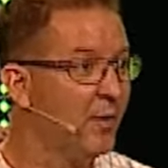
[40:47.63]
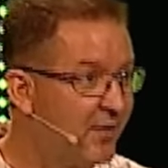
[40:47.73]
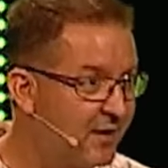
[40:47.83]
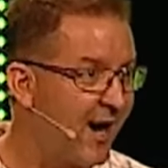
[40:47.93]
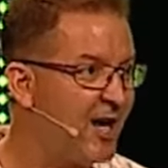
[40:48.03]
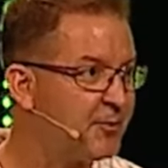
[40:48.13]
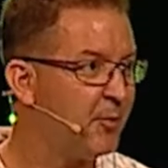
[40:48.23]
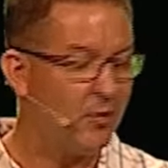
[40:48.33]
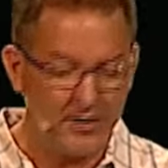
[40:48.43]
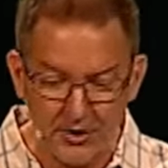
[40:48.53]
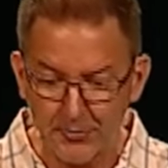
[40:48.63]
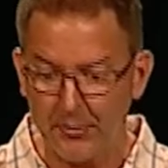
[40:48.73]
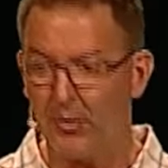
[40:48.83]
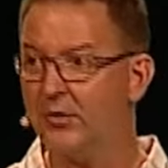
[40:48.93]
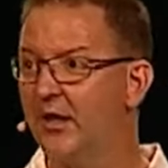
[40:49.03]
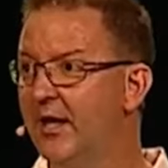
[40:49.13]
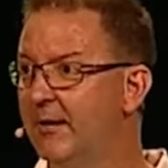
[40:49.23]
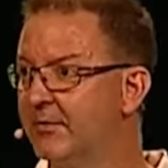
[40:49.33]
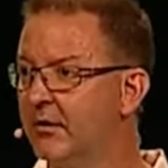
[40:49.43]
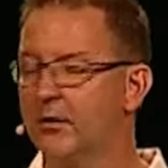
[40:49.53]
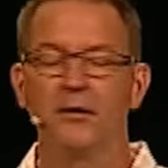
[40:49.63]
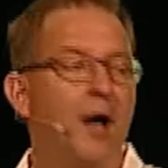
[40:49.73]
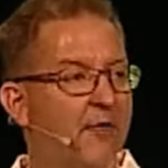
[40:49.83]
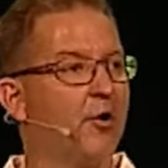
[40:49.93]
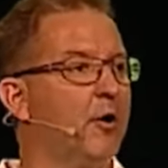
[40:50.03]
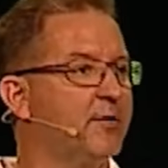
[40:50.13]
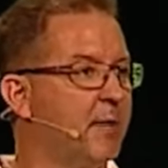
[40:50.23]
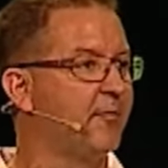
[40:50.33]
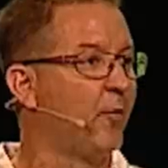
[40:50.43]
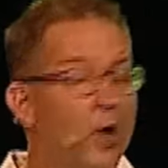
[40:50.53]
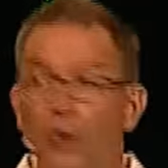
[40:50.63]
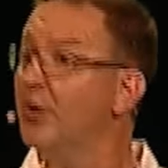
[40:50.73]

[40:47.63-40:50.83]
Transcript: when the gospel is proclaimed. Don't go, yeah, I've heard that before.